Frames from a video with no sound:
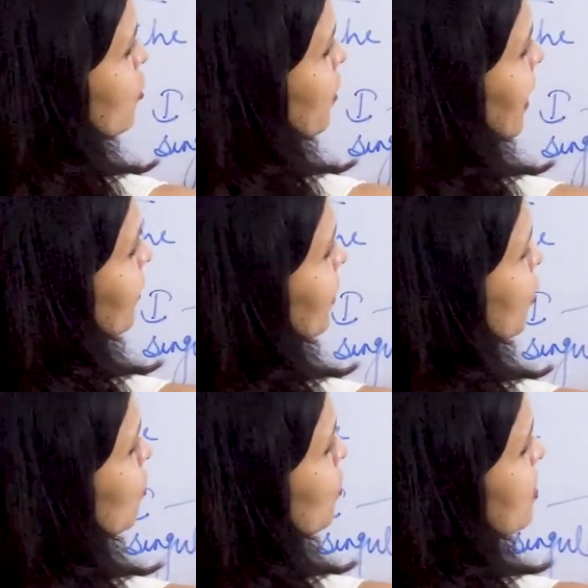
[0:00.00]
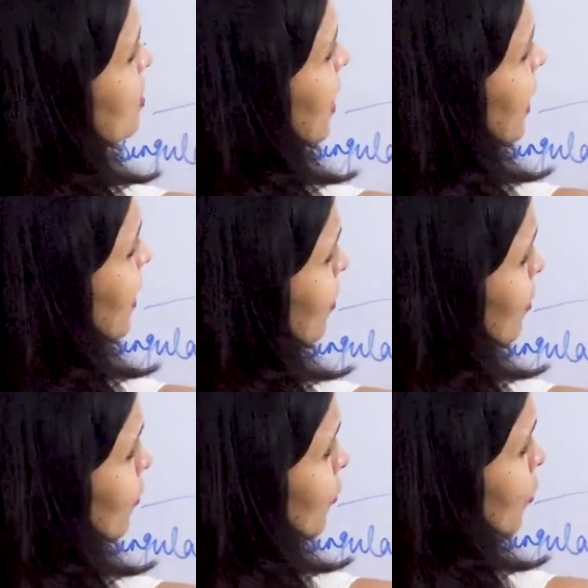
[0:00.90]
So can we use they
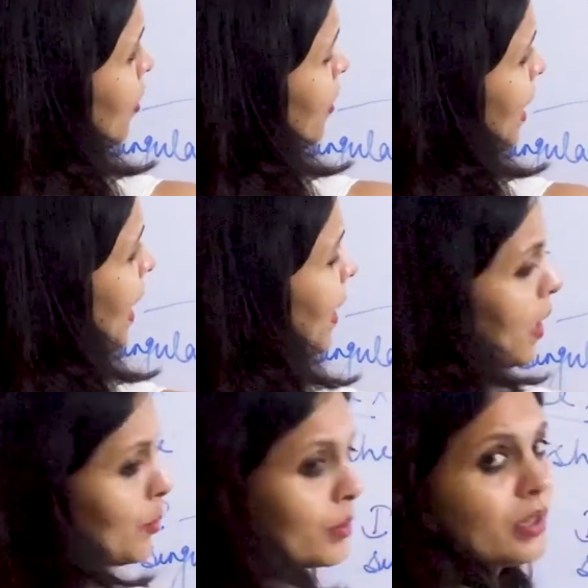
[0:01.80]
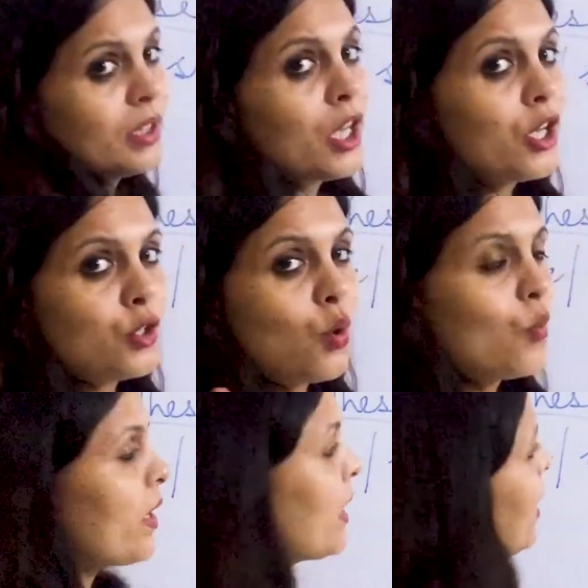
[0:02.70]
for an apple? No, we